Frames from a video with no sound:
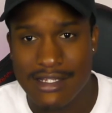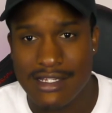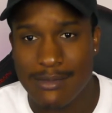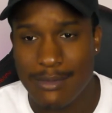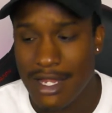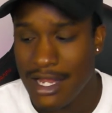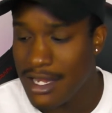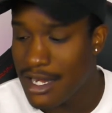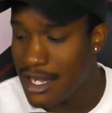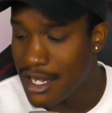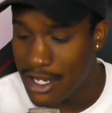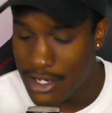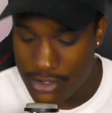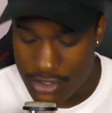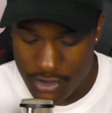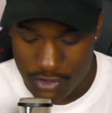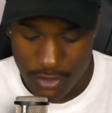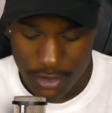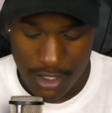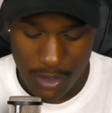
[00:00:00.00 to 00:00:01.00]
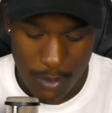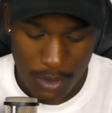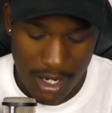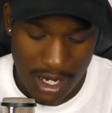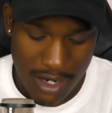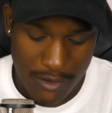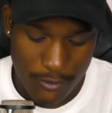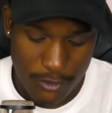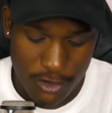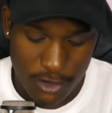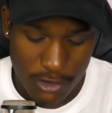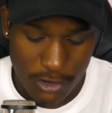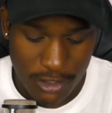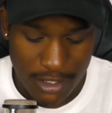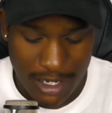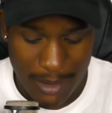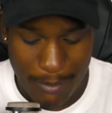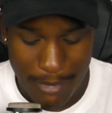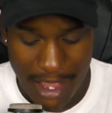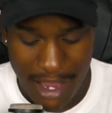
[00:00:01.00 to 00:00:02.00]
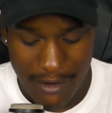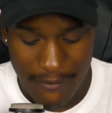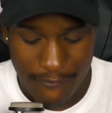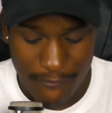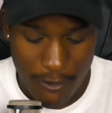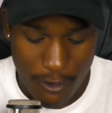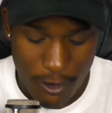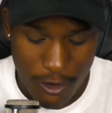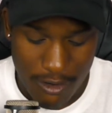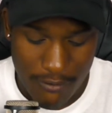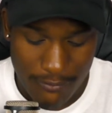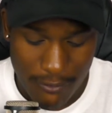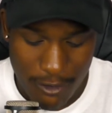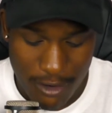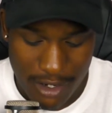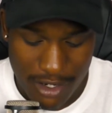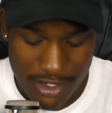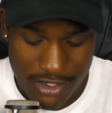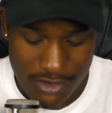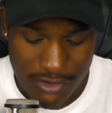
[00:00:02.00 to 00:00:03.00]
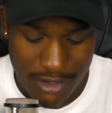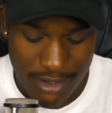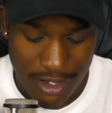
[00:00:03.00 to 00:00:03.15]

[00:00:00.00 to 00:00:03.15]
men in history or whatever, and you're looking back far and far in history,